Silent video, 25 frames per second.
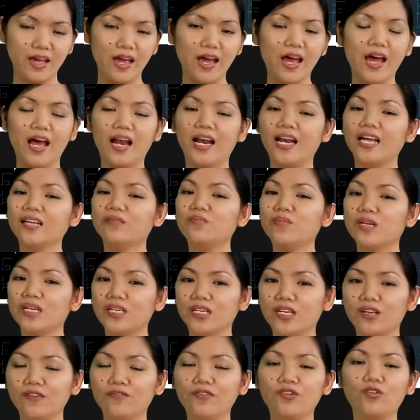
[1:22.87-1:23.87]
Let me
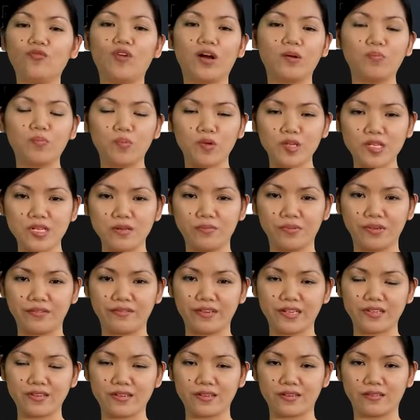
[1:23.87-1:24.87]
give you one possible
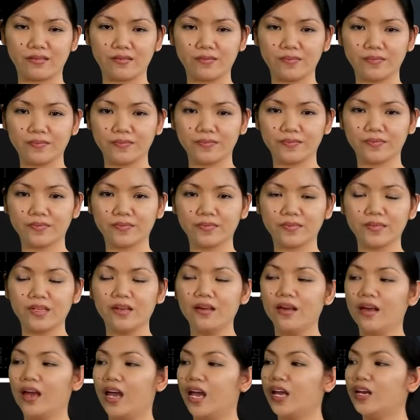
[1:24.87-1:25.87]
reason.
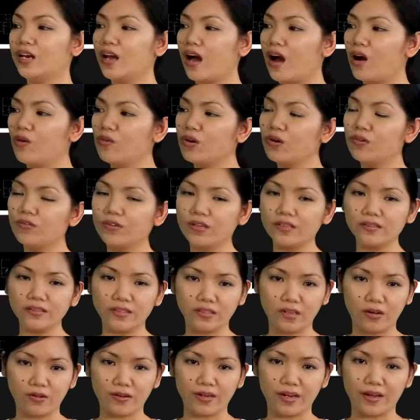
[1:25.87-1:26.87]
In our world
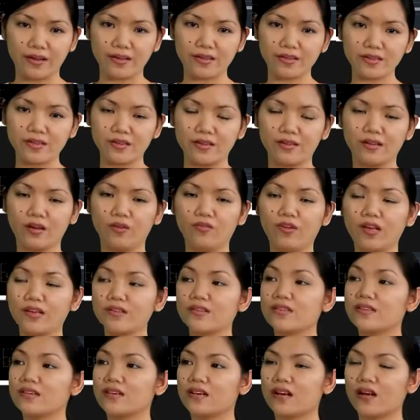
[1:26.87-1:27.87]
nowadays, we are
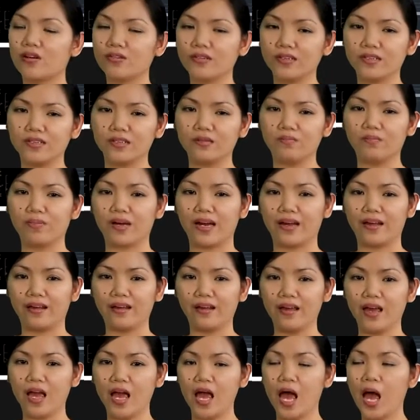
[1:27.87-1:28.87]
surrounded by
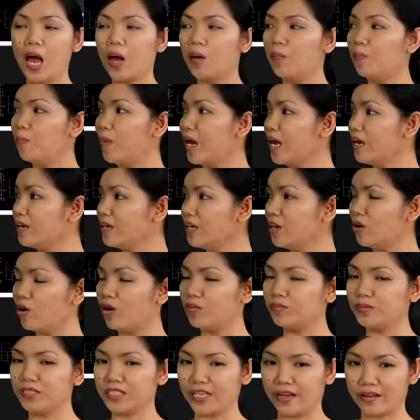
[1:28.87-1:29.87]
many
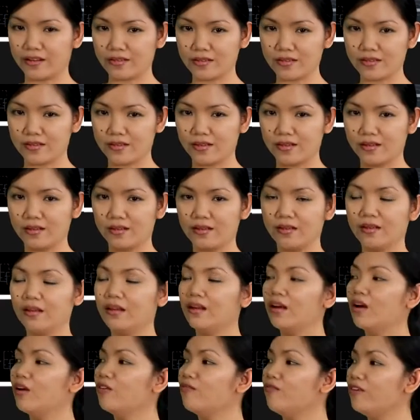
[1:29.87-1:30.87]
objects,
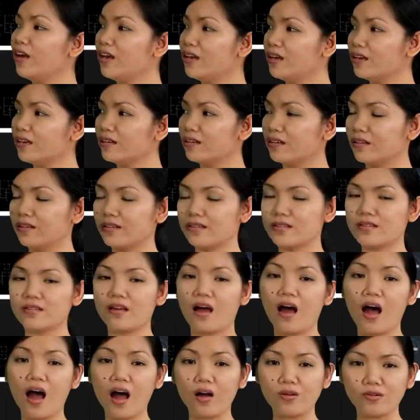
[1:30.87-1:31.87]
vehicles,
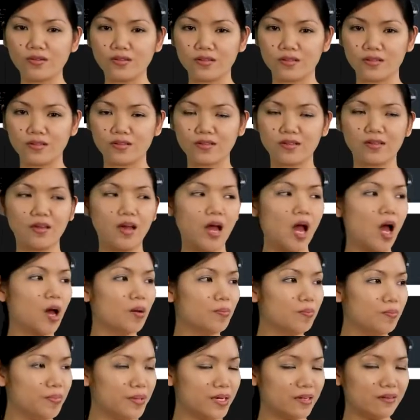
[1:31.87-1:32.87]
houses,
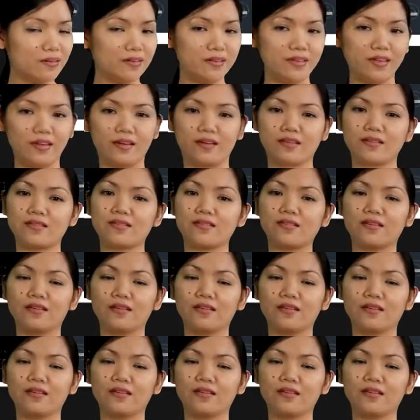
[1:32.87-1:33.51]
buildings.